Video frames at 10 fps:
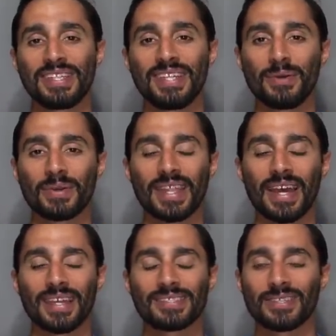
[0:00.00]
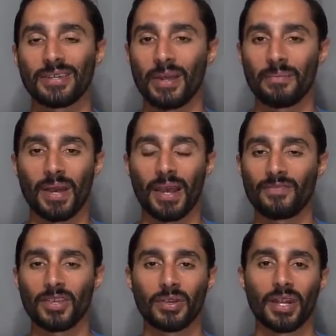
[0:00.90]
deal with that, so I, I
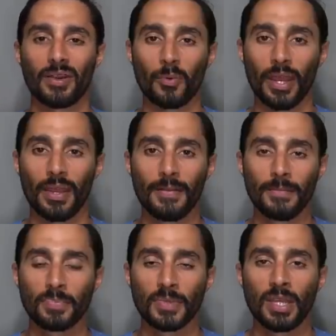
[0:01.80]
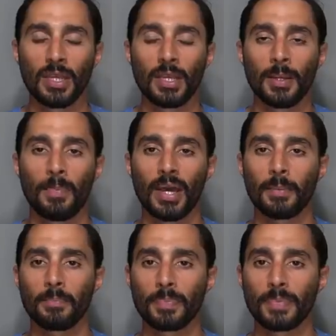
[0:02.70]
figured out a way.
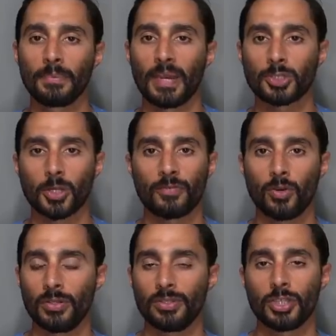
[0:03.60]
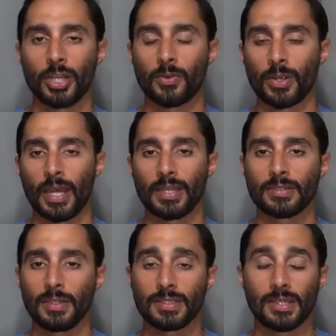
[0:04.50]
But my truck vault in general, guys,
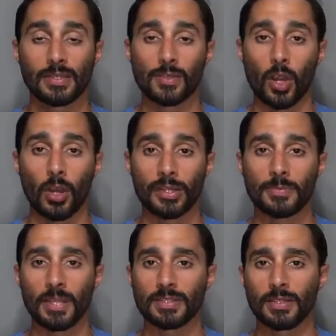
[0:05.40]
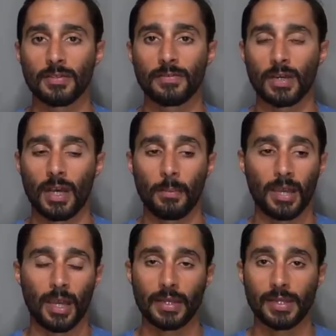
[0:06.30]
these things are expensive. Um,
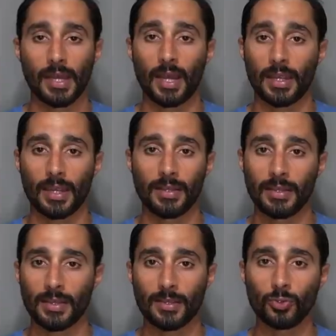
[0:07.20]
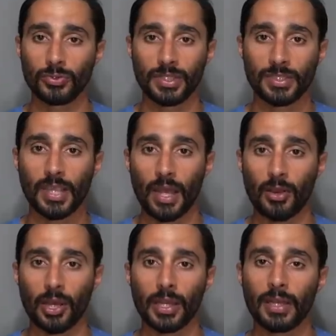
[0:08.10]
I did not get like a cool discount
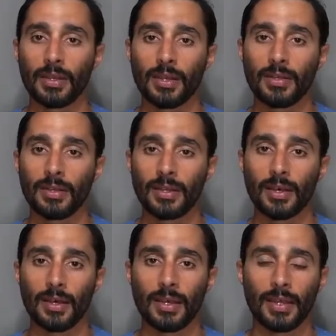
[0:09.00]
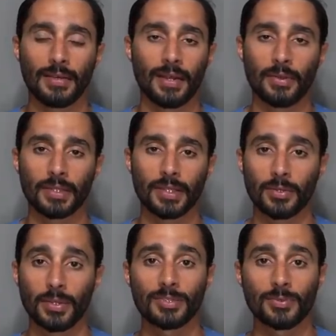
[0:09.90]
on it, and, uh, and I don't think
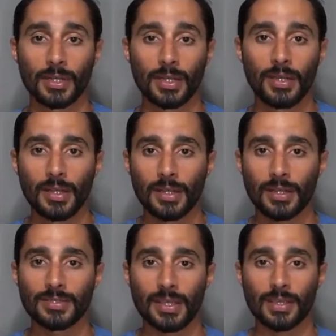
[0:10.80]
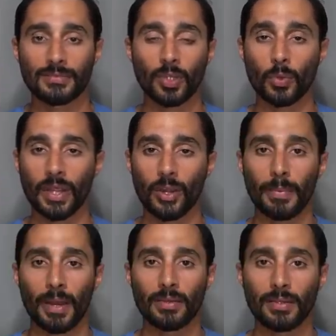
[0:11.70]
there is one because they don't care
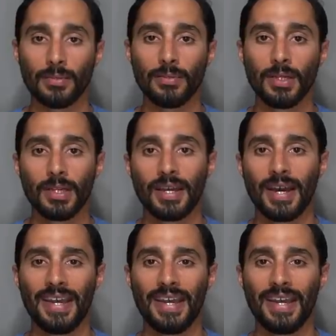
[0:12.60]
about you uh,